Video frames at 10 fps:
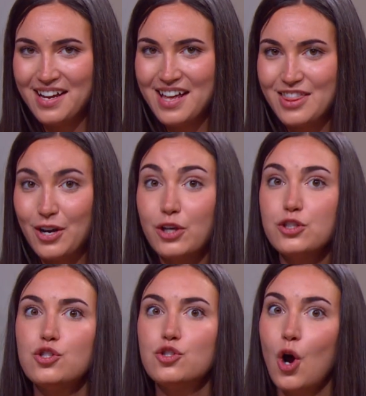There are
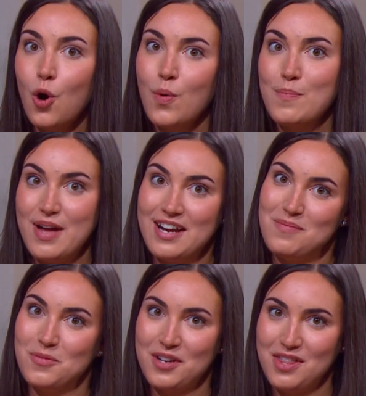so many
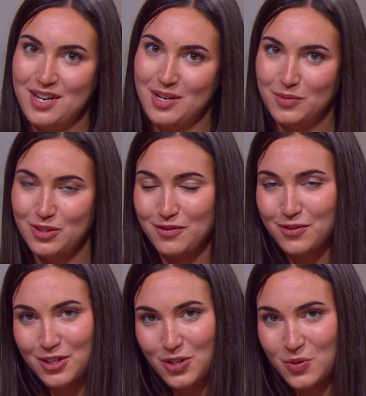more themes
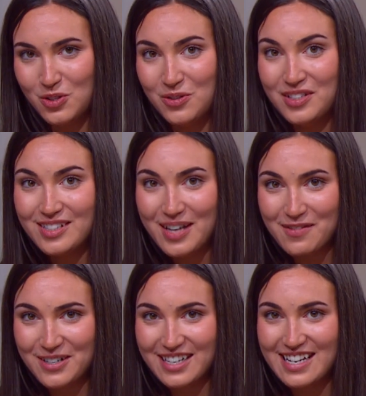for you to
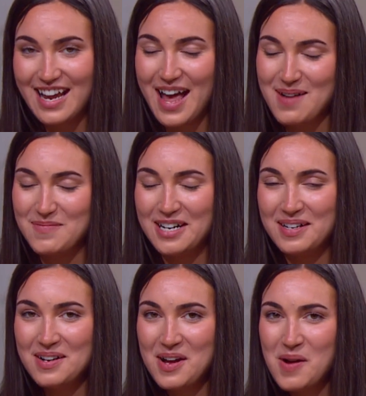discover in
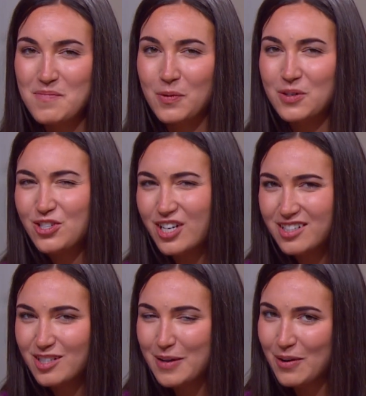Emma, but we're
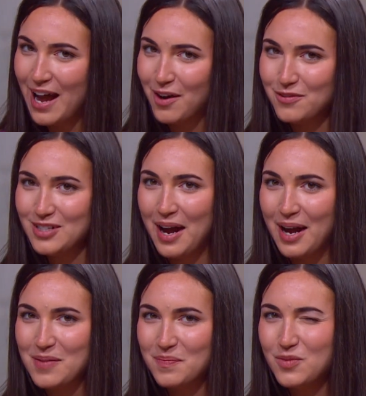just about out of
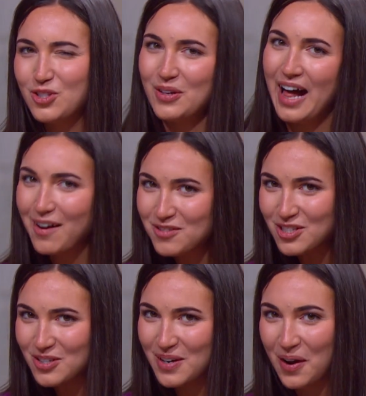time, so you'll have to
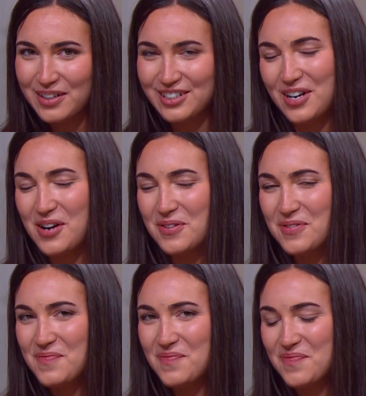do it on your
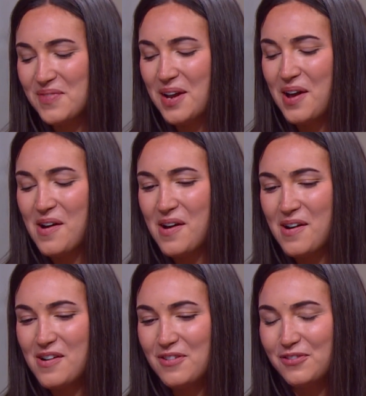own.
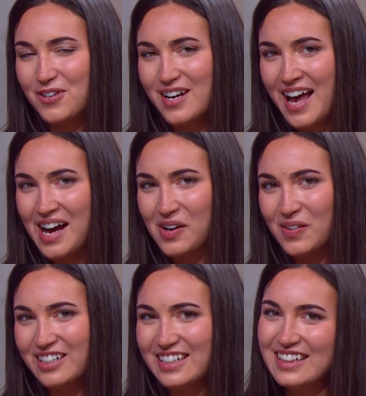For
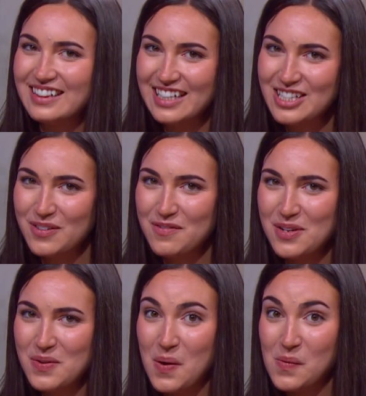now, let's
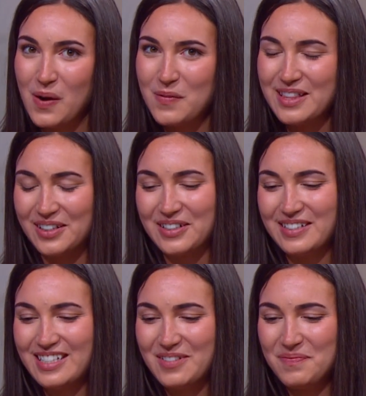review what we
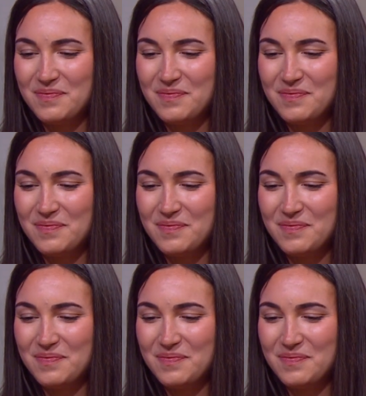learned.